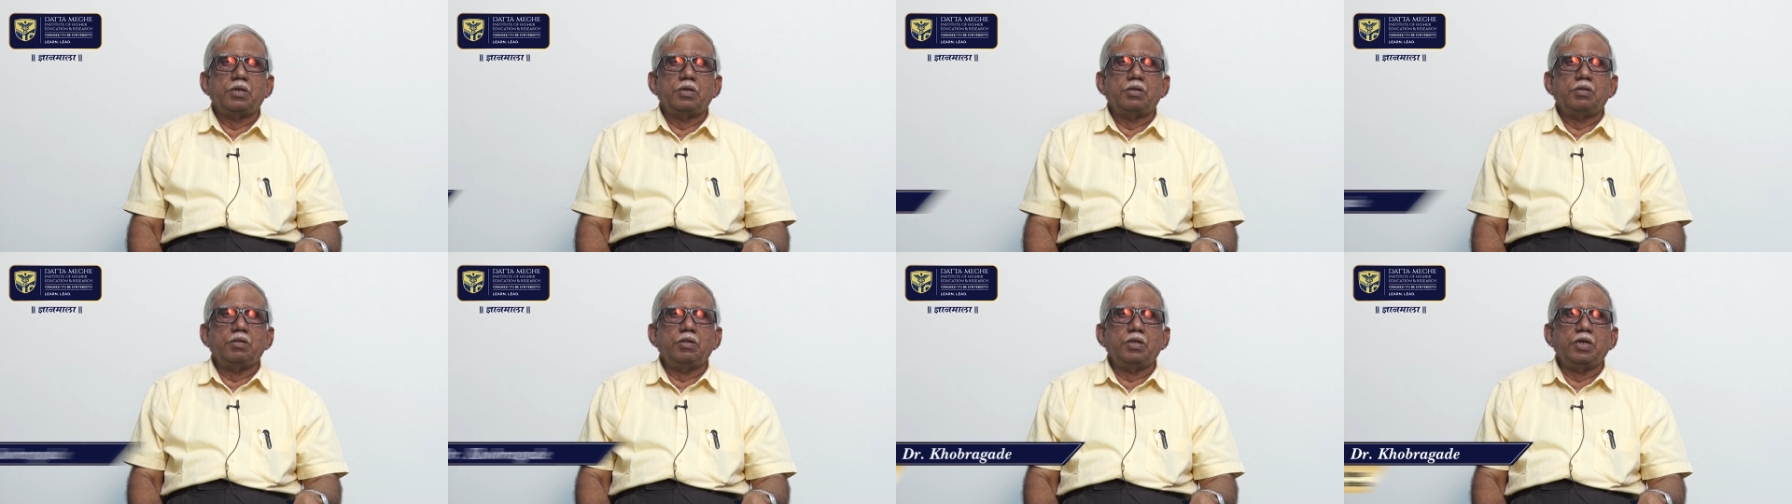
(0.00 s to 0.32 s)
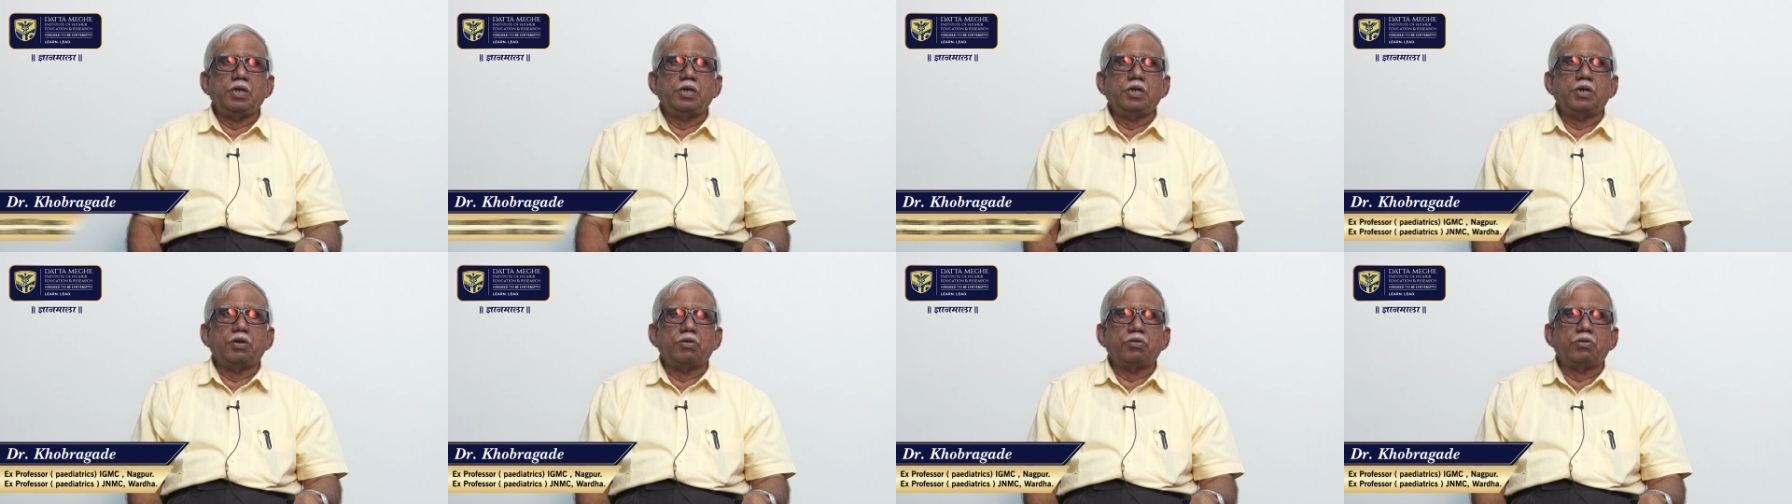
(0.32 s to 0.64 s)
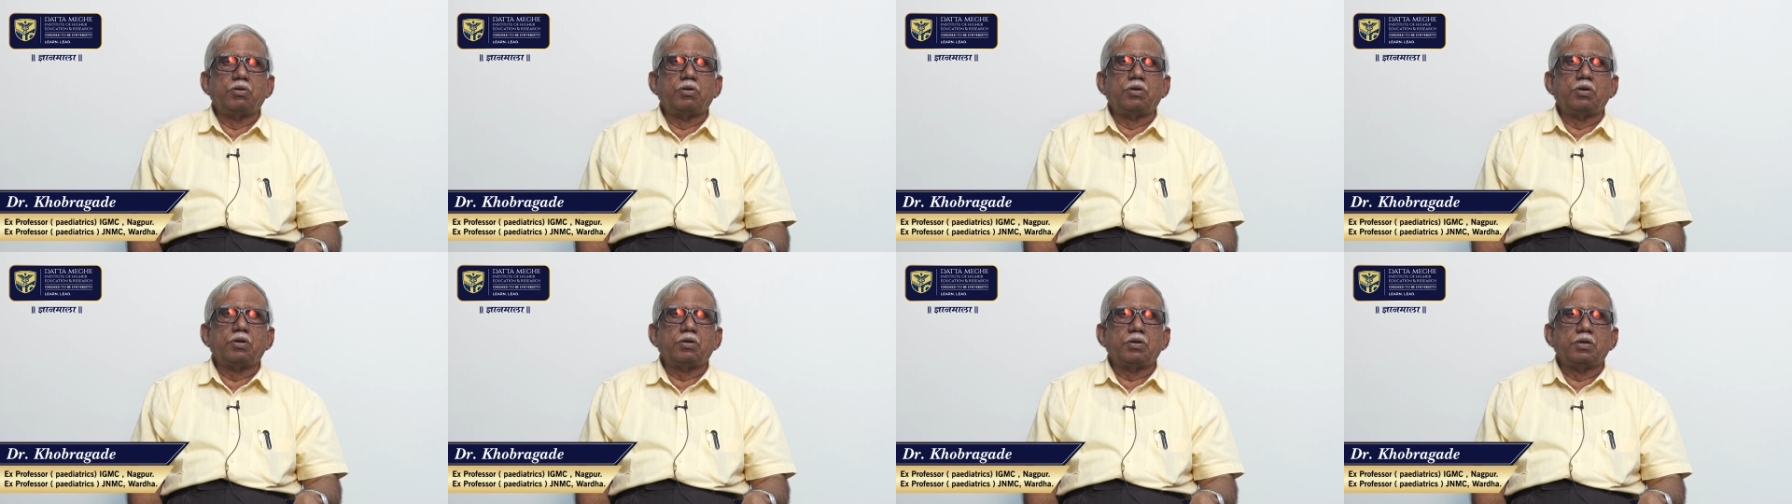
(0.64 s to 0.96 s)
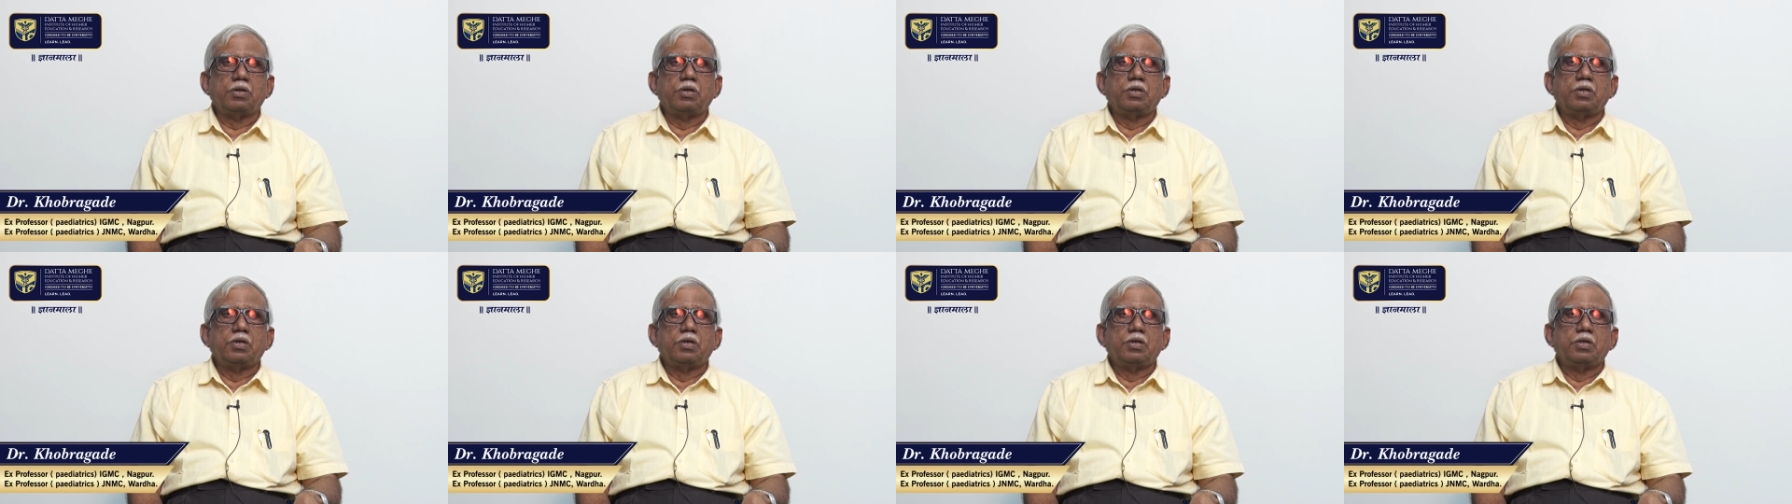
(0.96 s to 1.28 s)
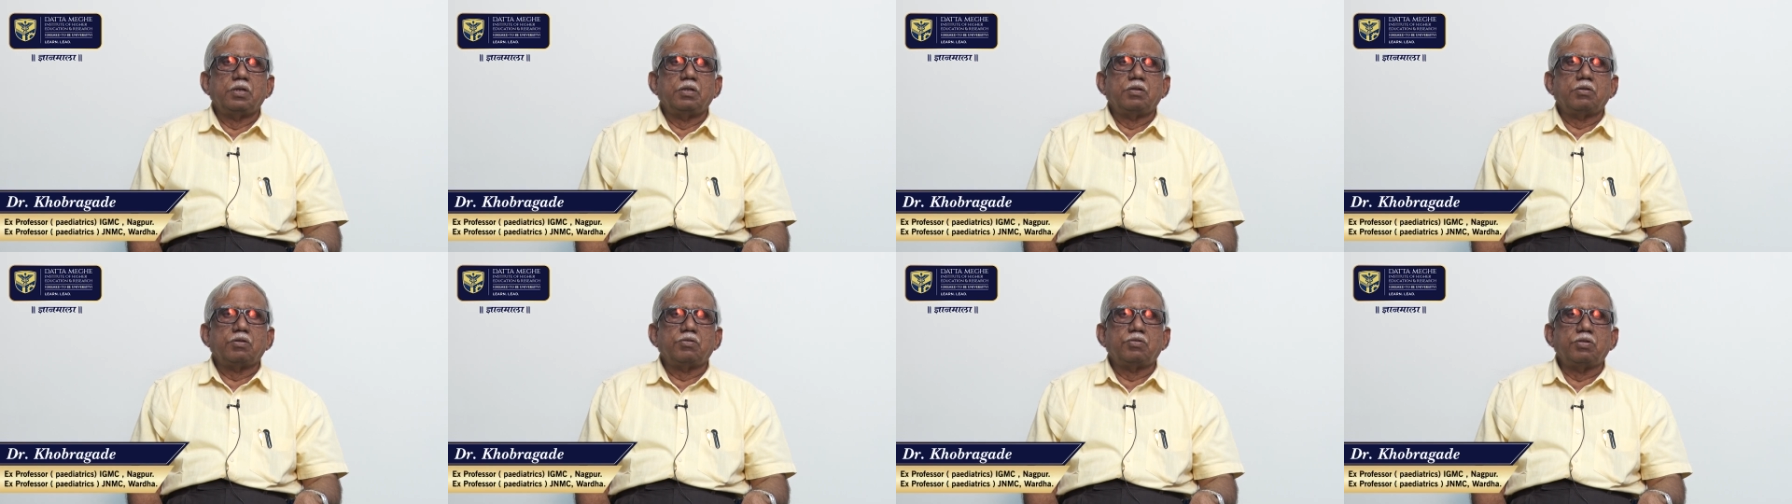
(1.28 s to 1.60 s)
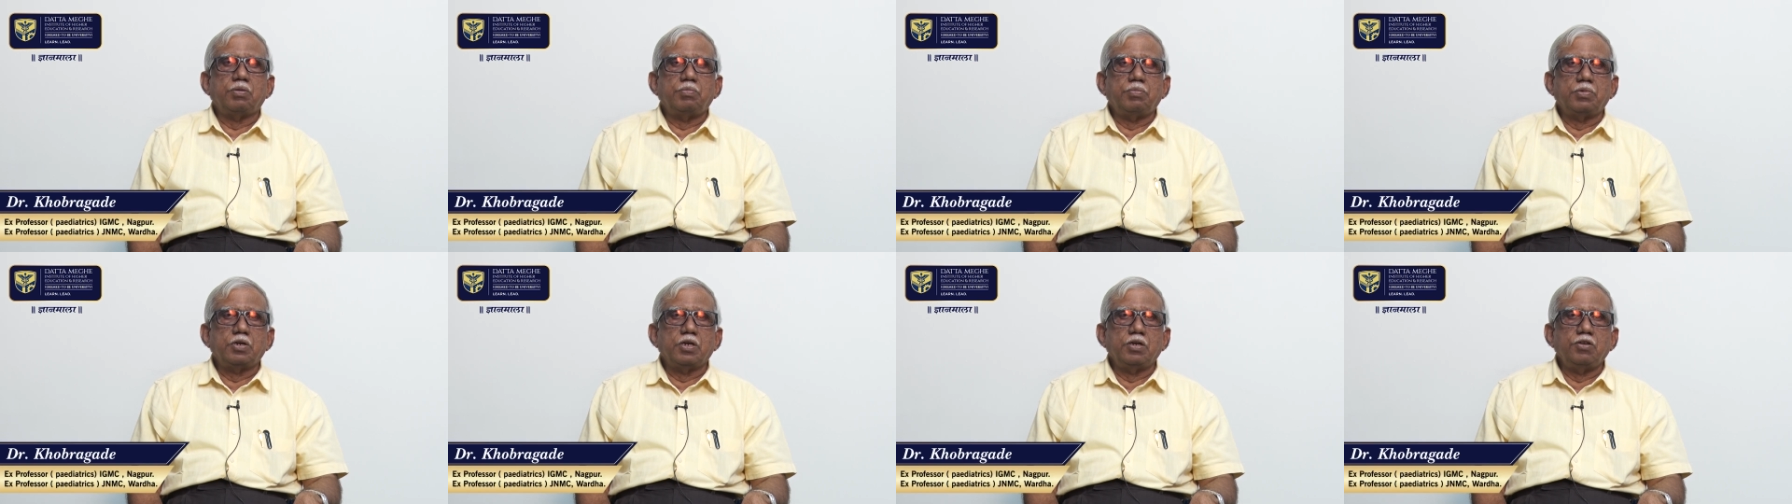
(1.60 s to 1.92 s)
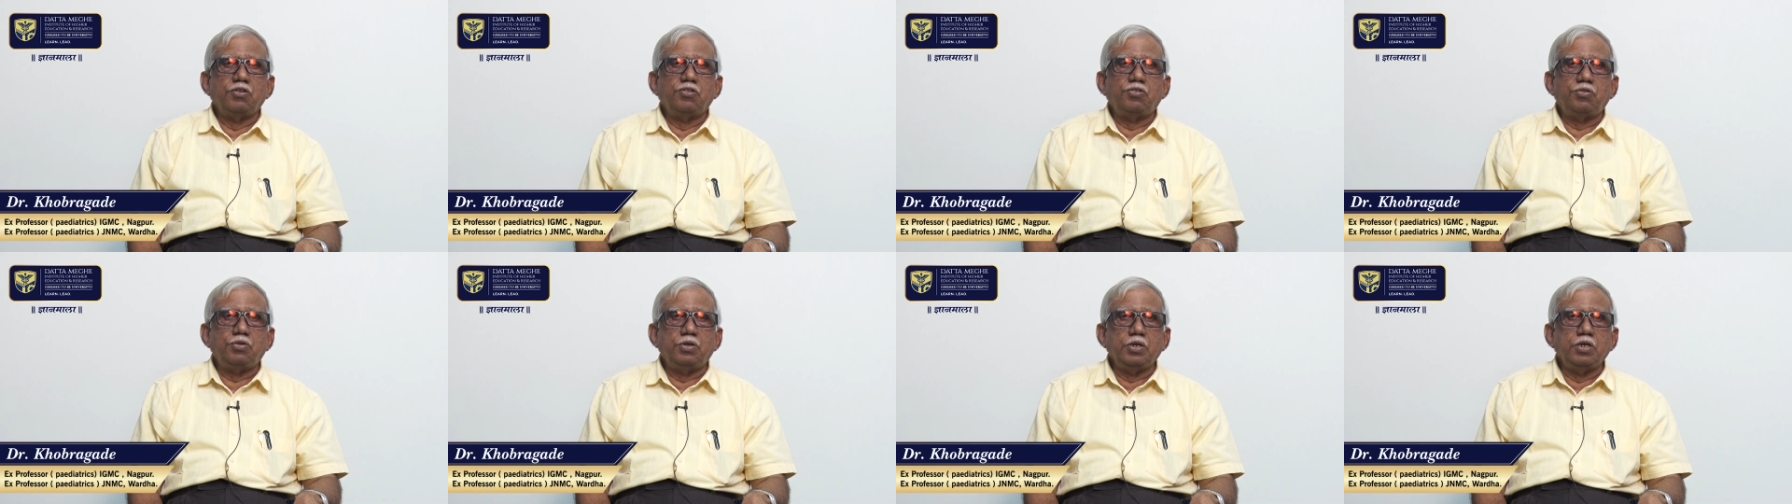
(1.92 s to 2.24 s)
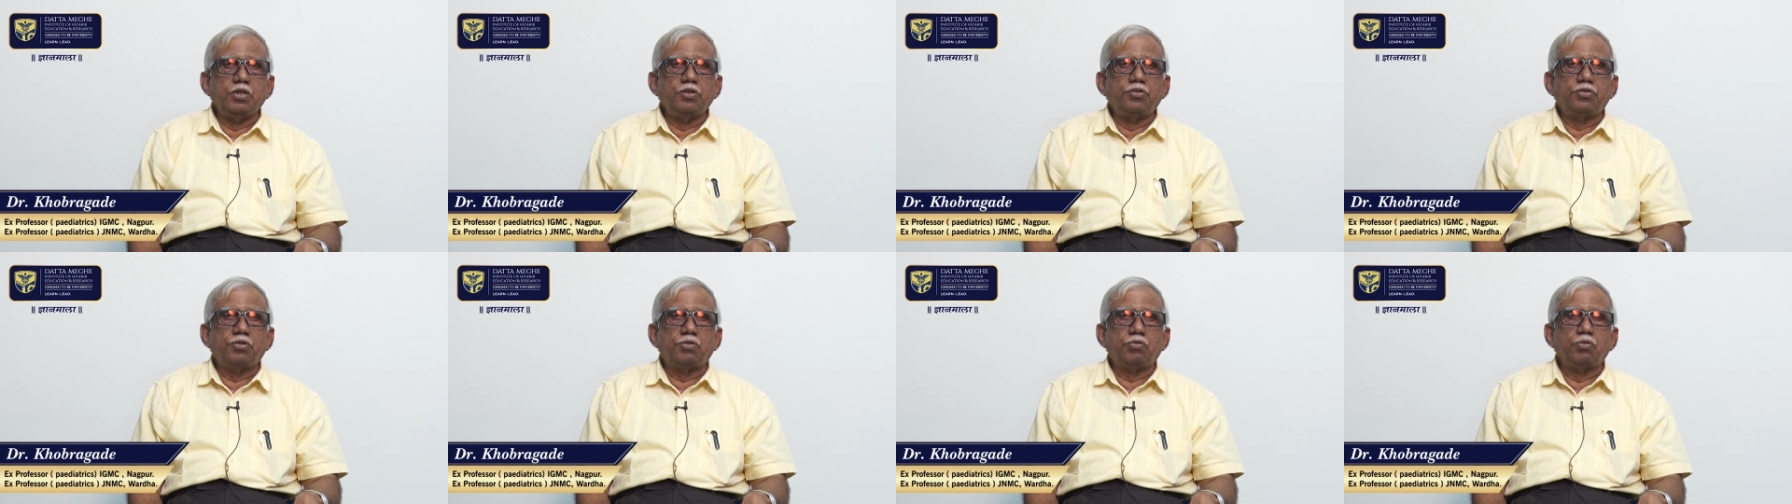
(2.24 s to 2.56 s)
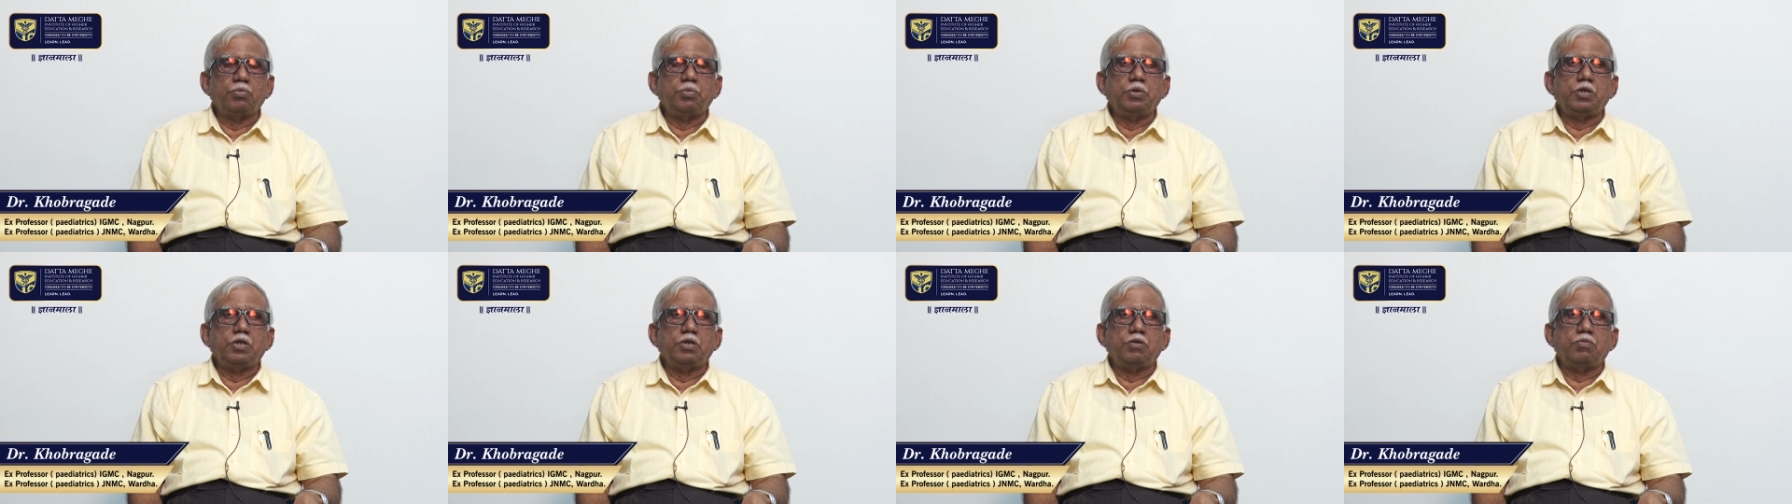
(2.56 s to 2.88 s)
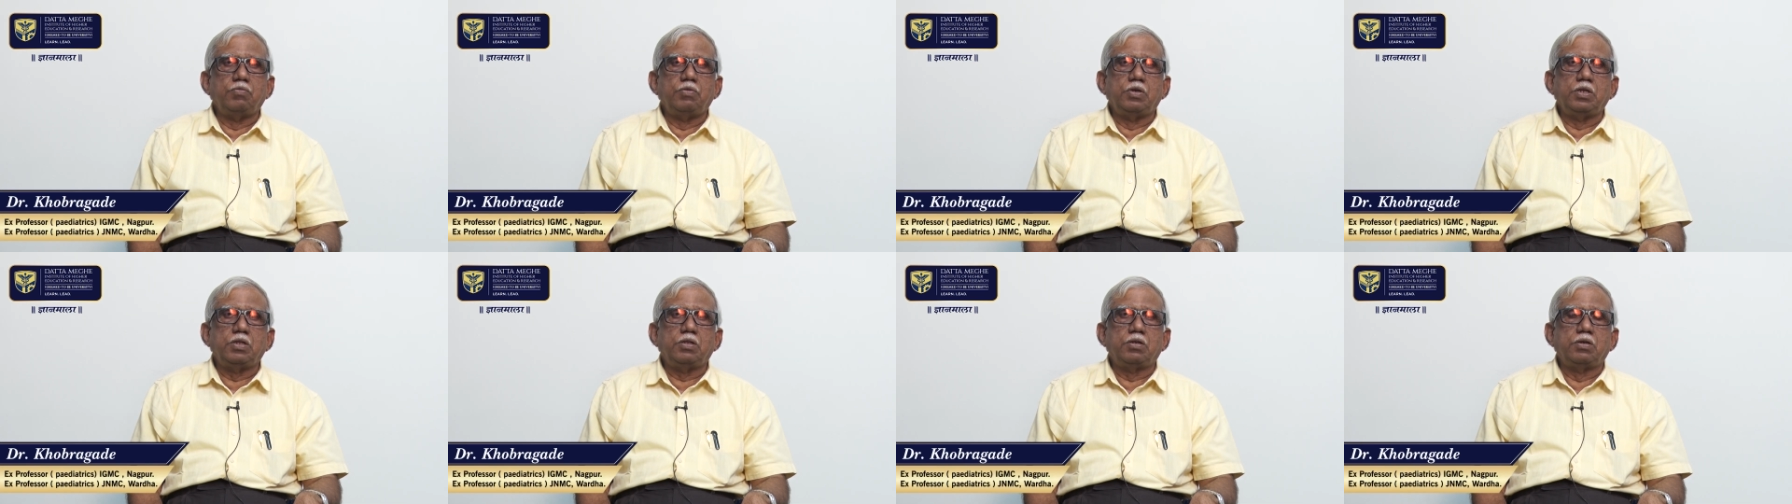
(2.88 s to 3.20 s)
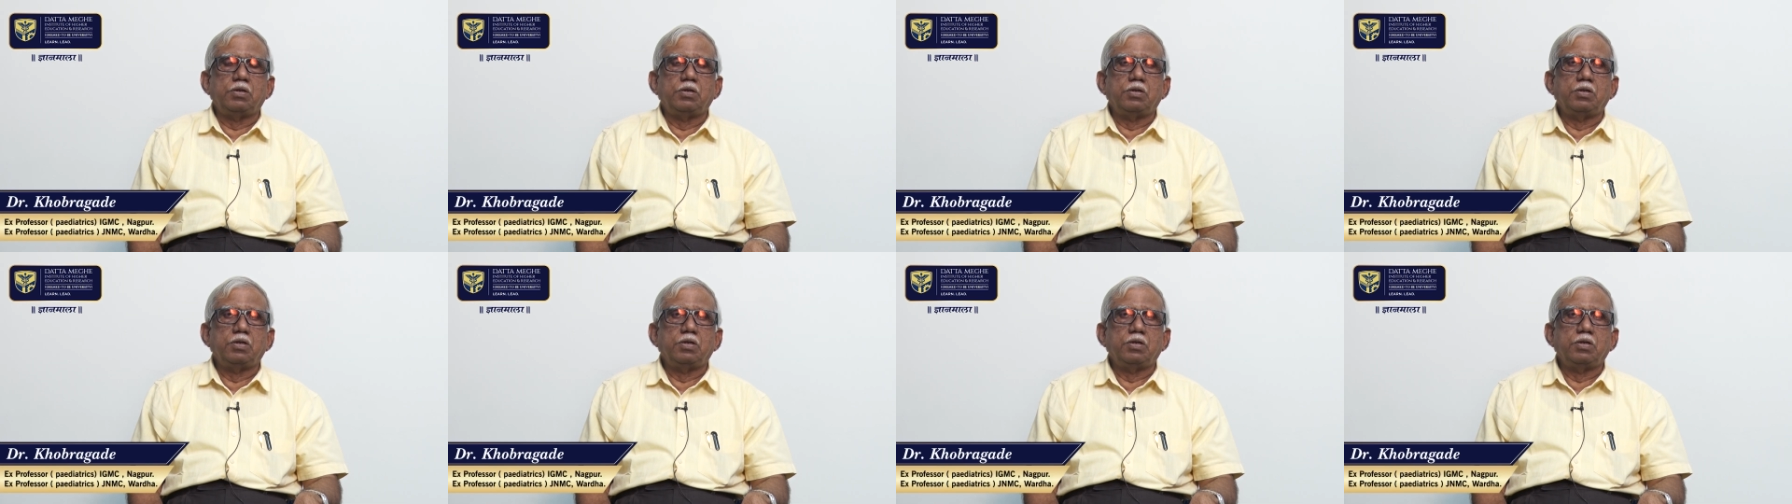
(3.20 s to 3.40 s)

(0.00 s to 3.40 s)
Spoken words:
They have got sometimes chills to begin with.